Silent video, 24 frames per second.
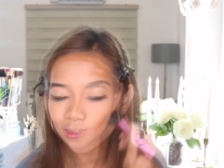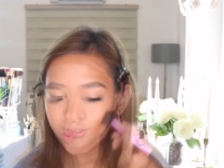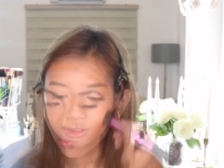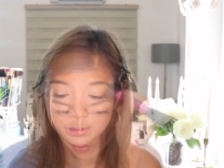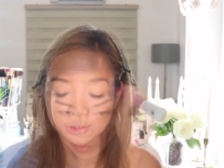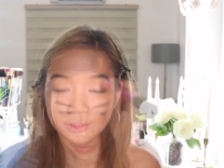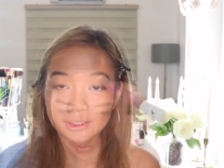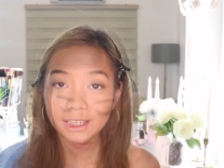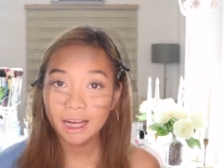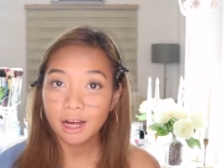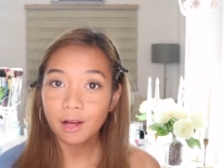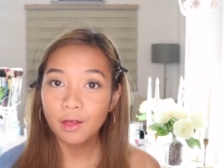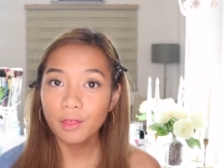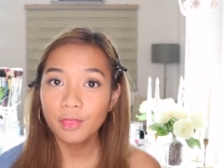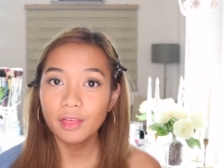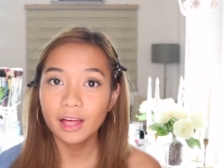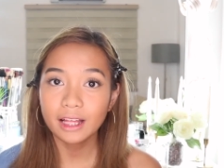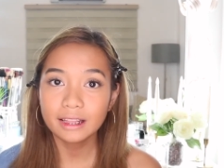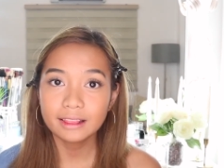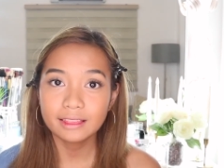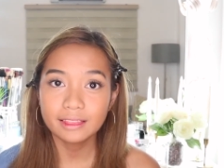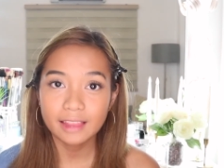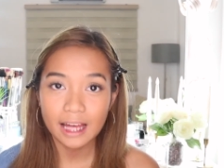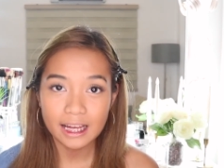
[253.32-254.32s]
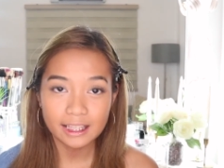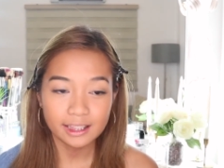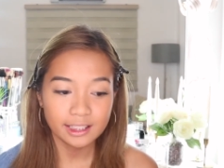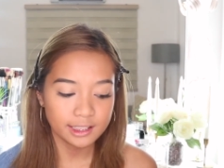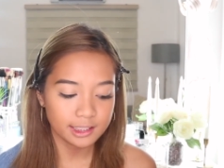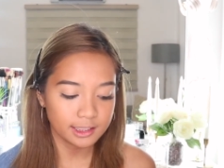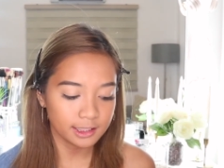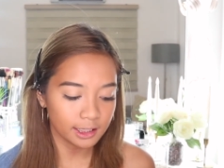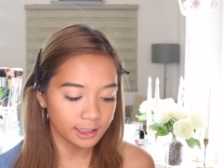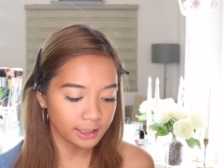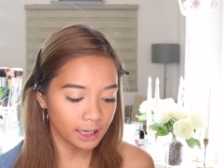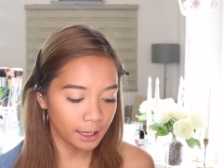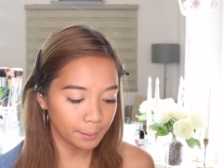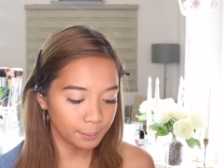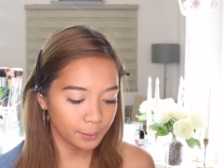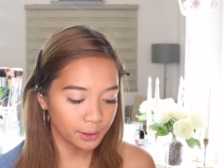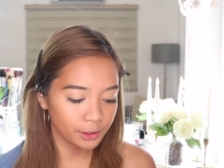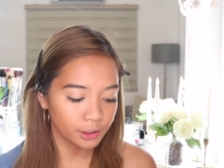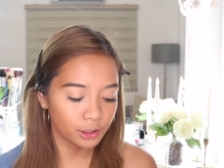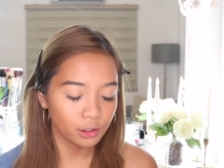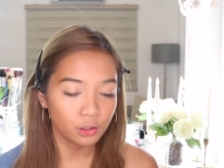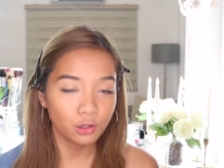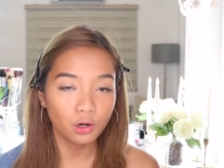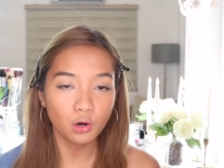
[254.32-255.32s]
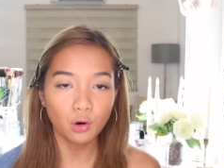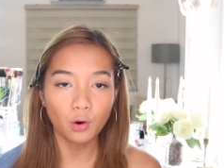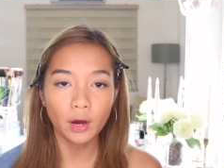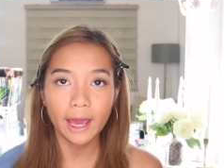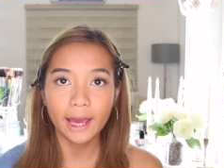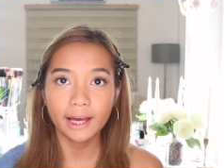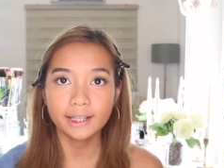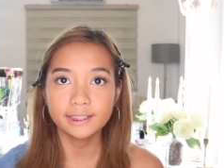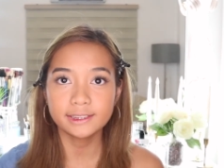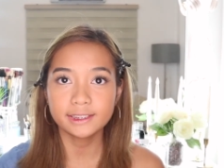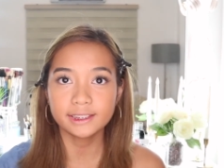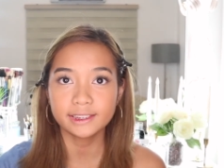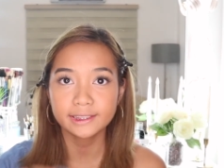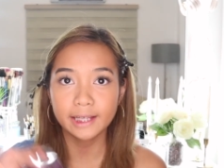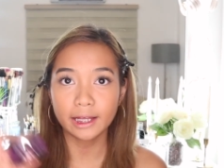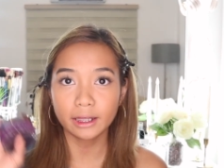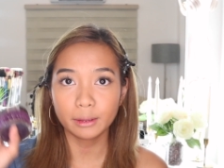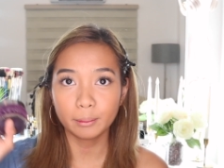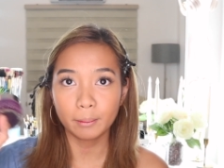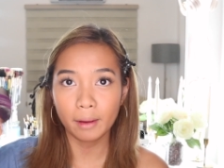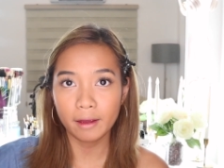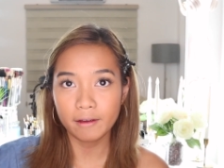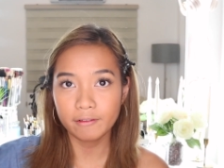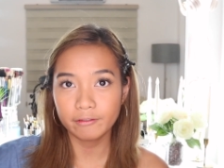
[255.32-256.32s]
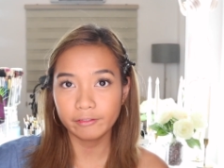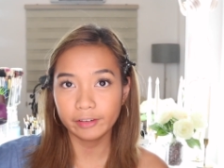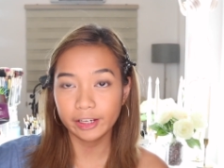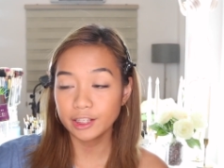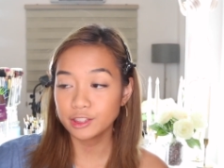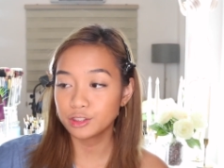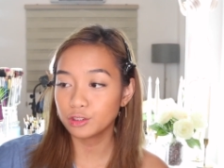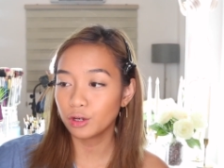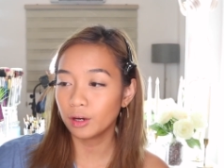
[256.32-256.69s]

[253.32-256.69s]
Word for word: So now that that is done, I'm gonna go and set my face.